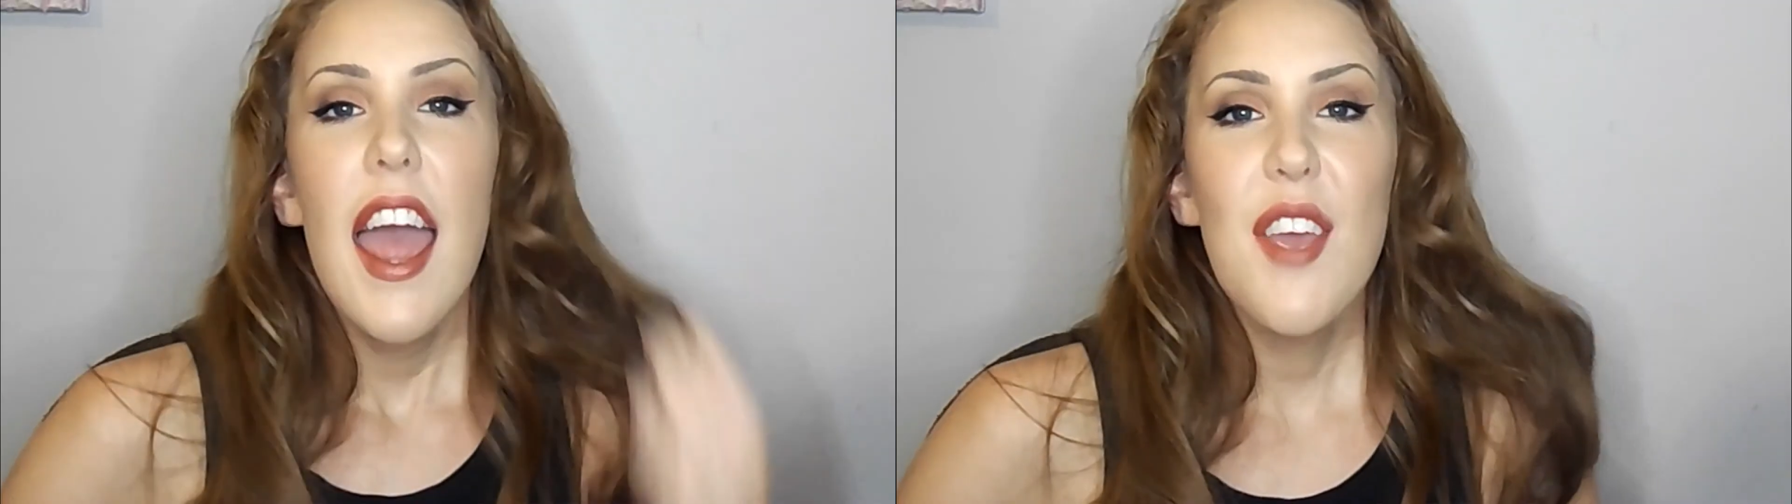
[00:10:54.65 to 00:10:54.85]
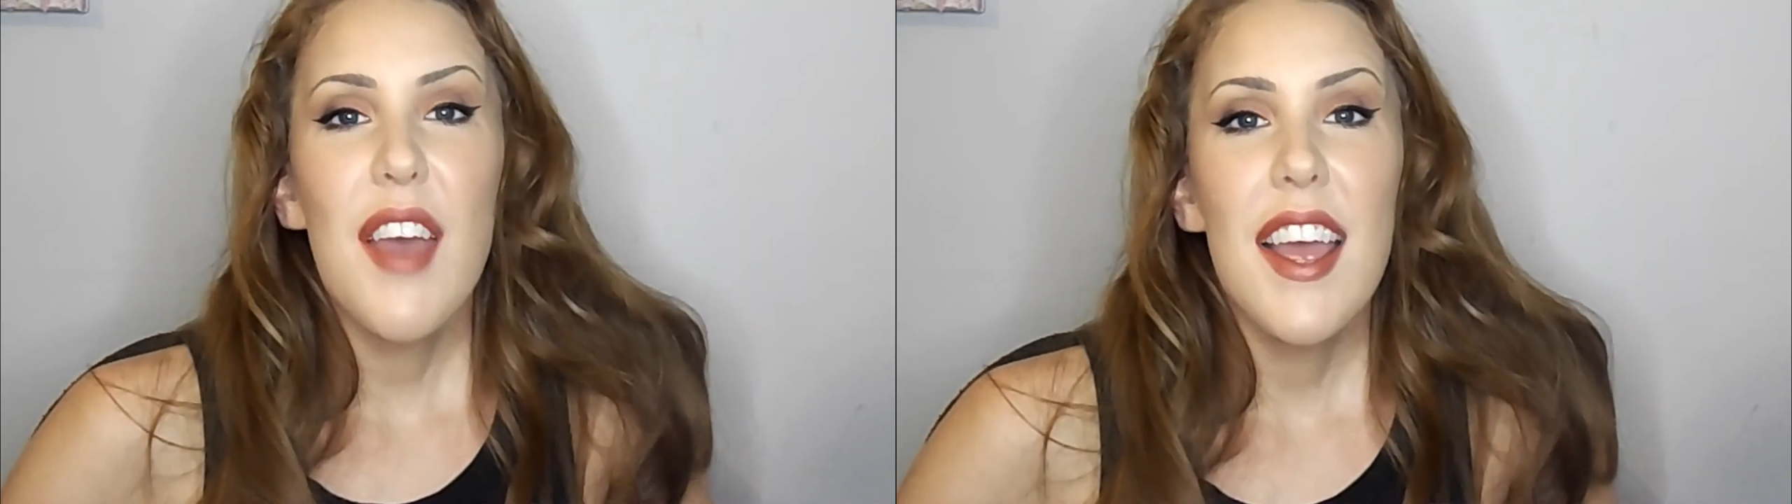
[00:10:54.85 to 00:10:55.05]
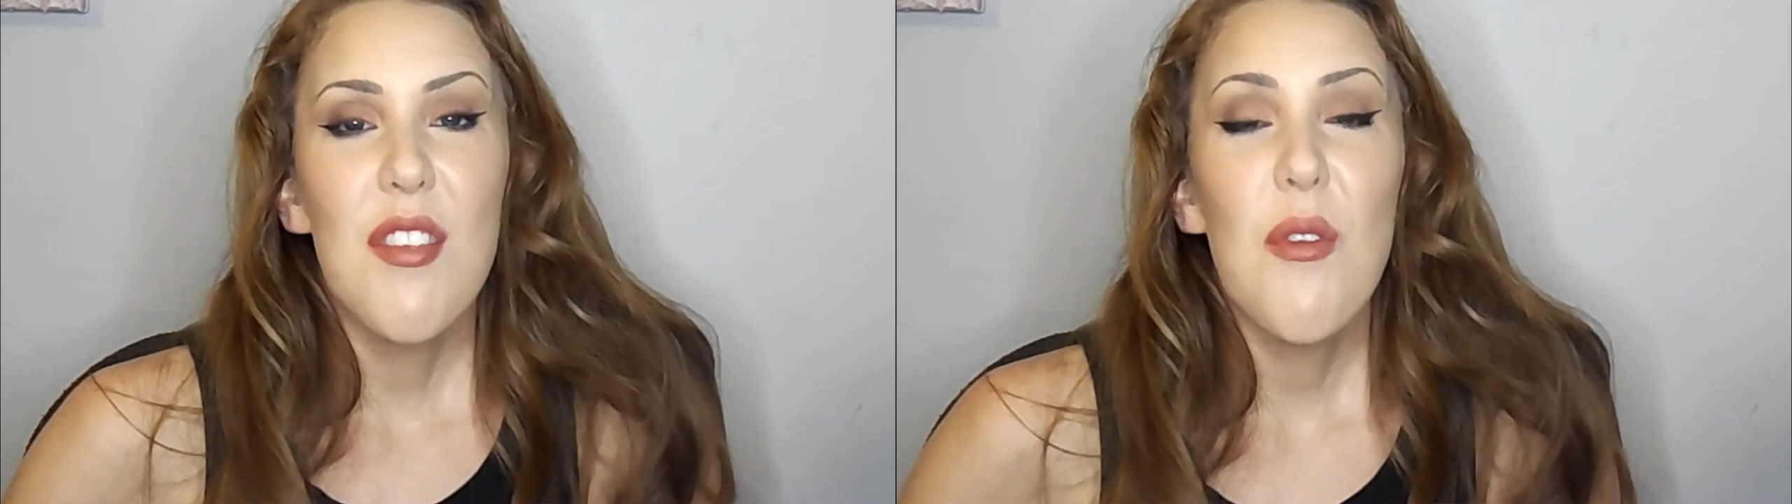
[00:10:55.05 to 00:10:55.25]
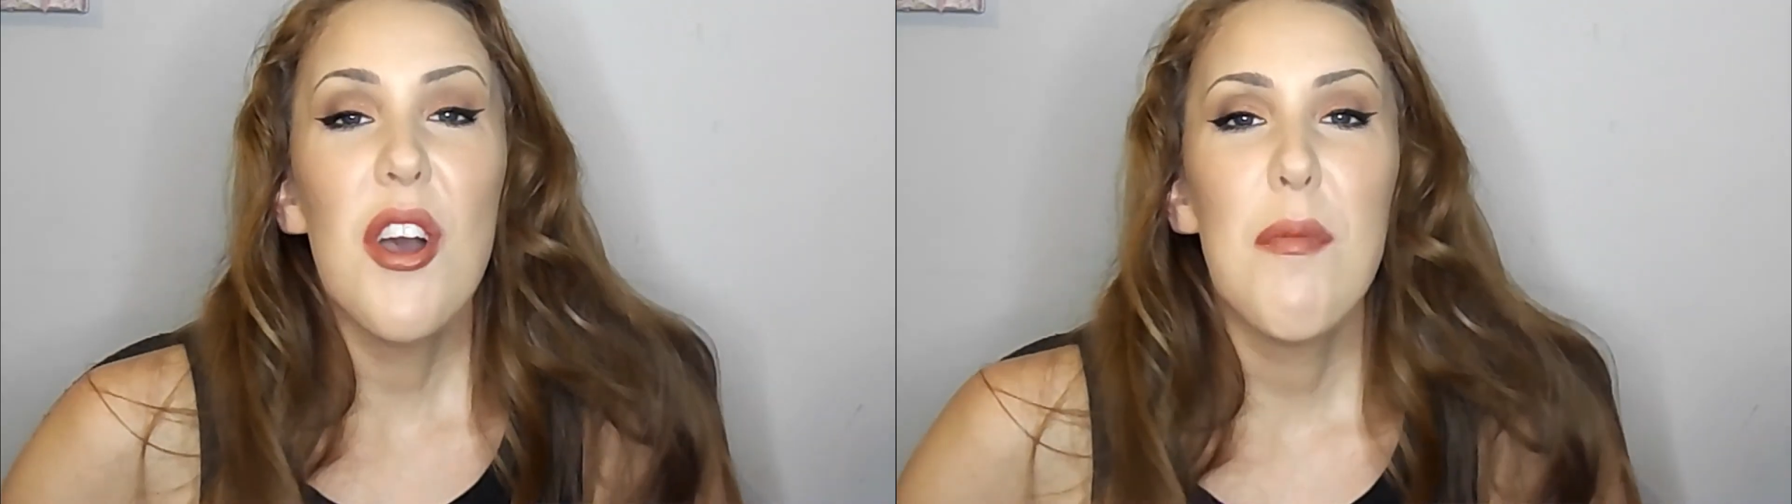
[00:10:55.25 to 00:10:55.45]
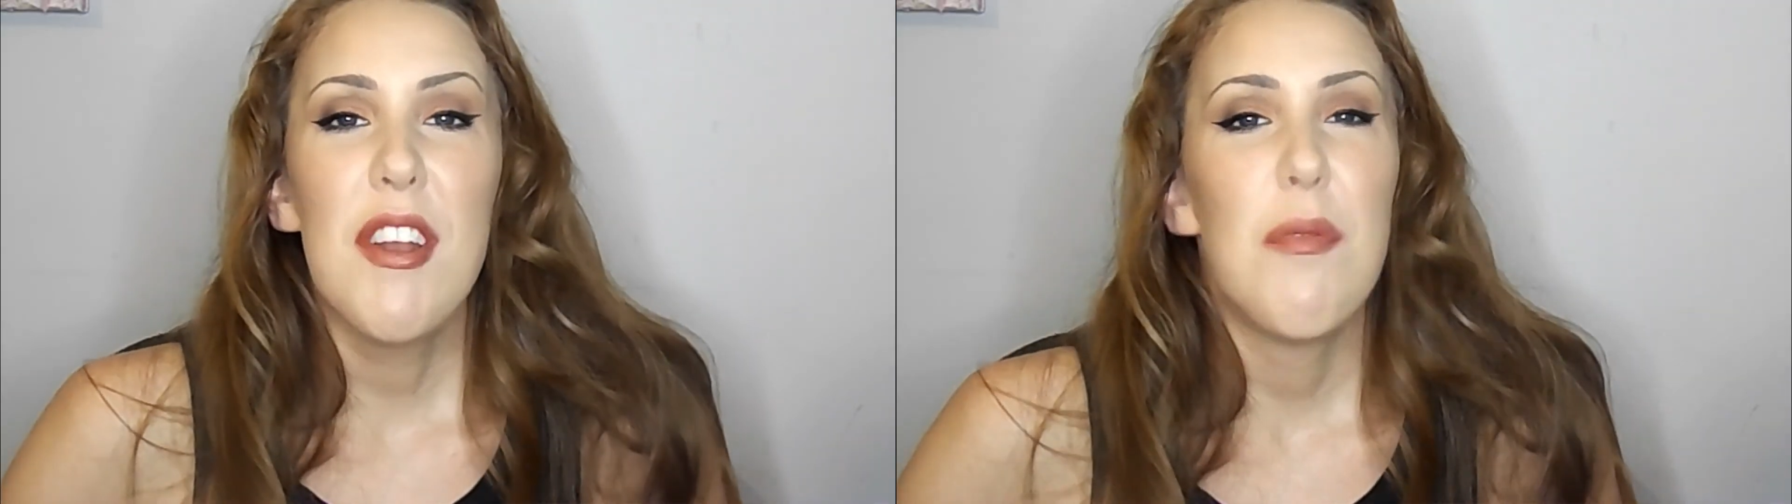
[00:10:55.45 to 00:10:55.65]
Hey guys,
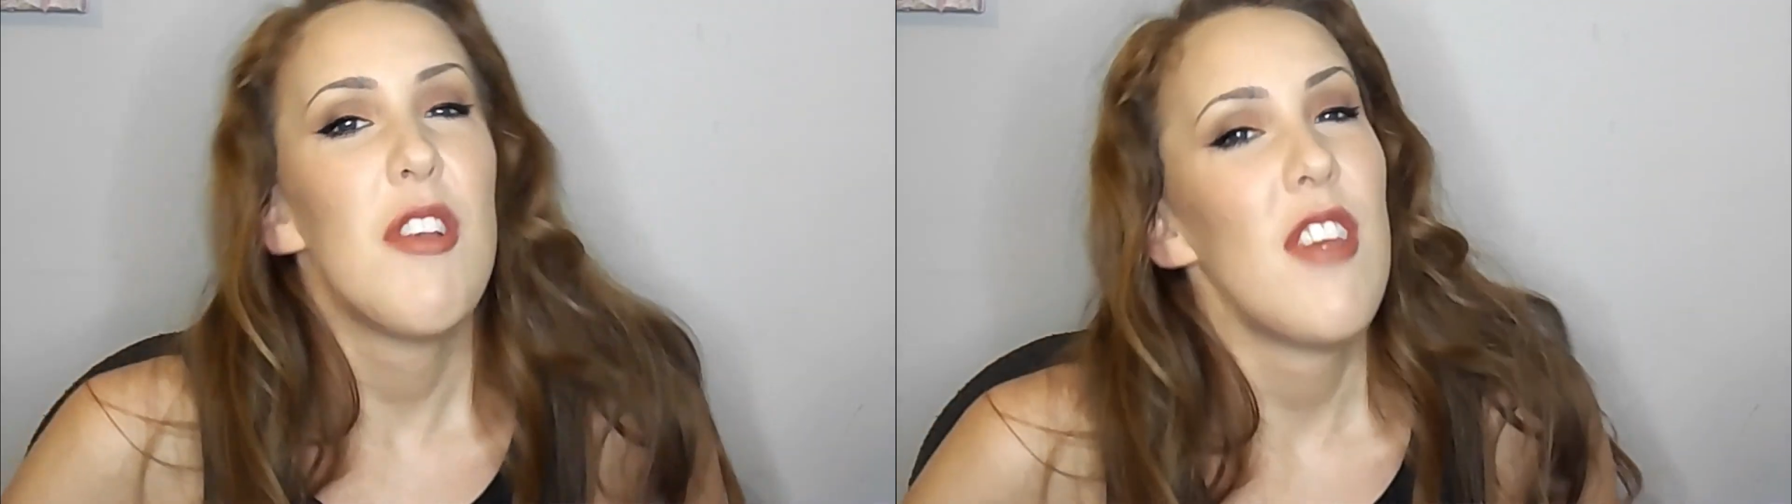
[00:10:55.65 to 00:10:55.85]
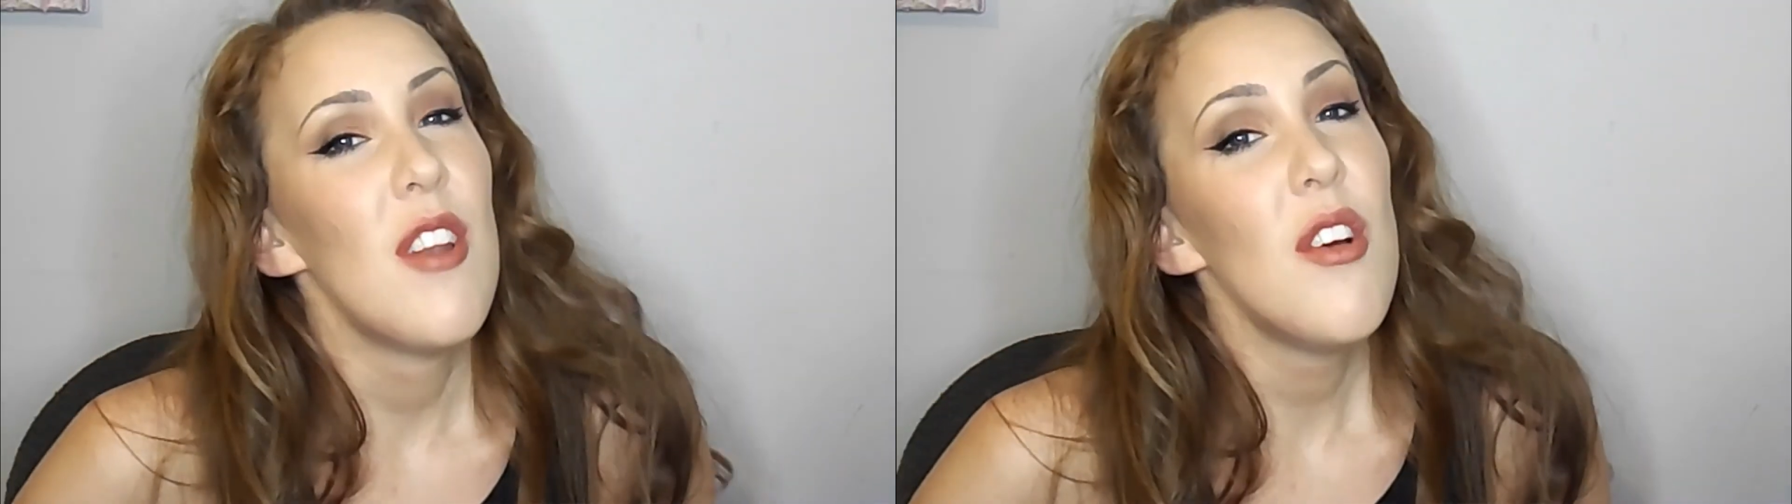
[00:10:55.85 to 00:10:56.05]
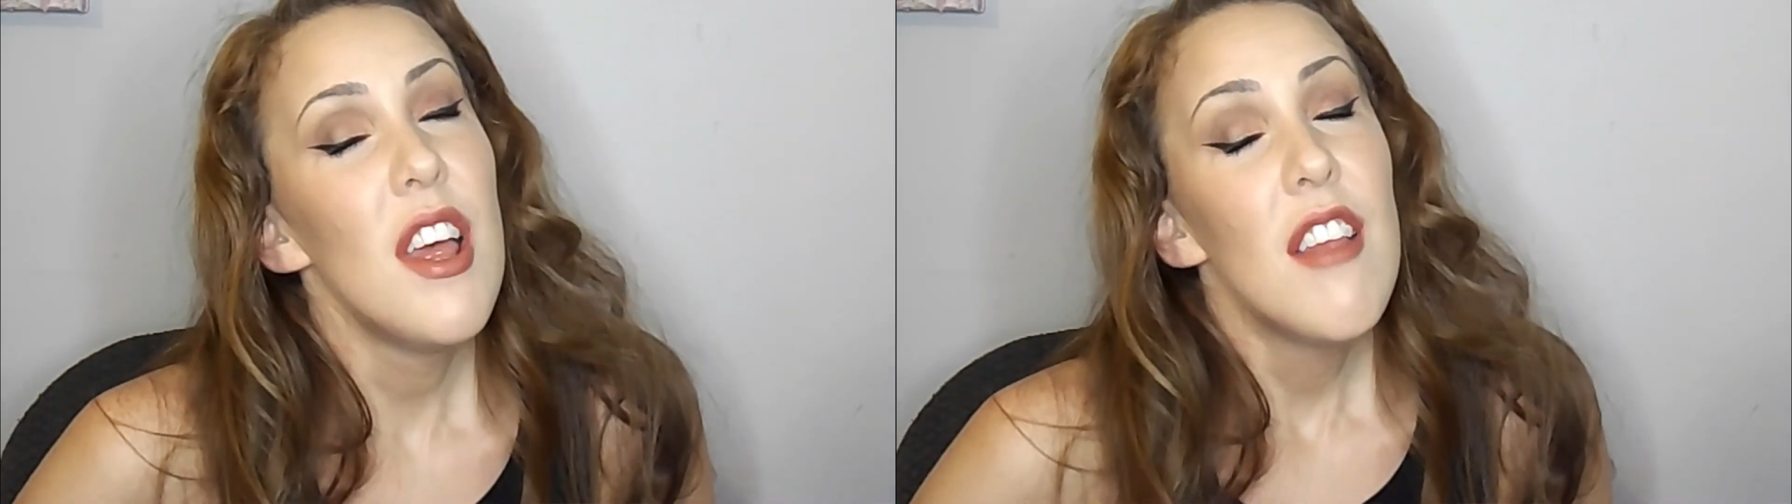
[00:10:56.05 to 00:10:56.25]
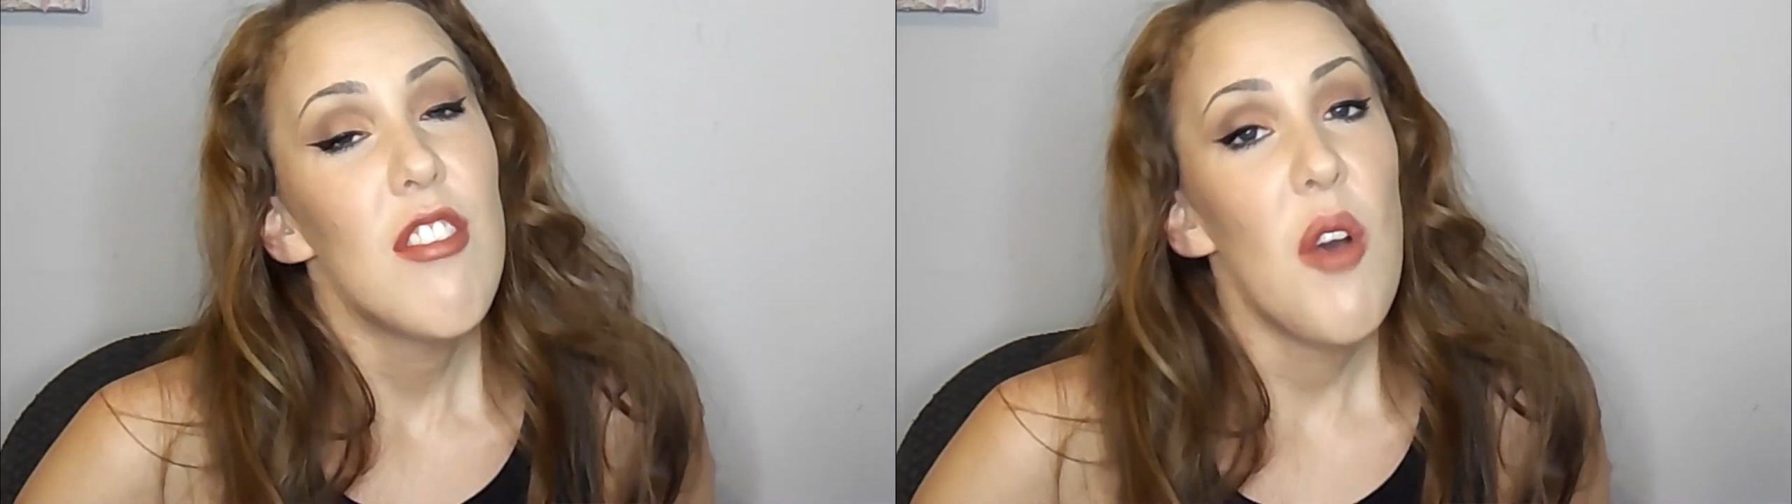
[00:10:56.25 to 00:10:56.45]
welcome back to my channel.